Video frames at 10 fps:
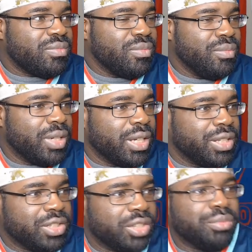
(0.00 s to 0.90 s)
and I
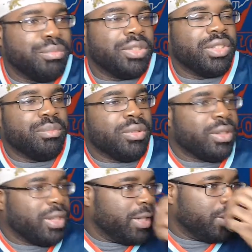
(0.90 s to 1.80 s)
just messed up
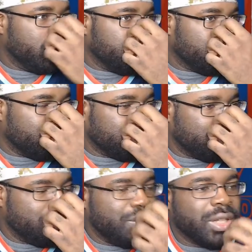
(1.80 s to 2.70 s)
on that.
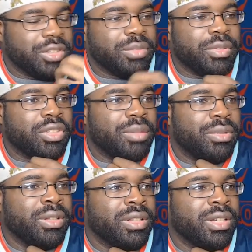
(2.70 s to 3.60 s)
I just messed up
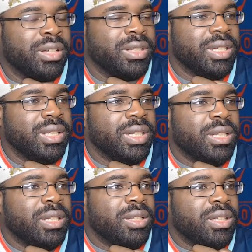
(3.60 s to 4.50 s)
on
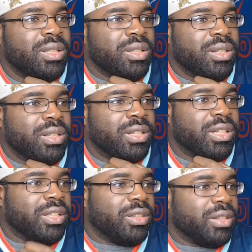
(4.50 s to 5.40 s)

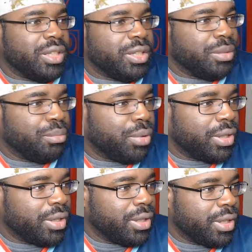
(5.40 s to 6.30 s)
clicking the link.
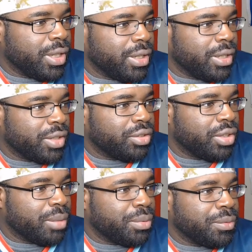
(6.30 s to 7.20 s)
But next up,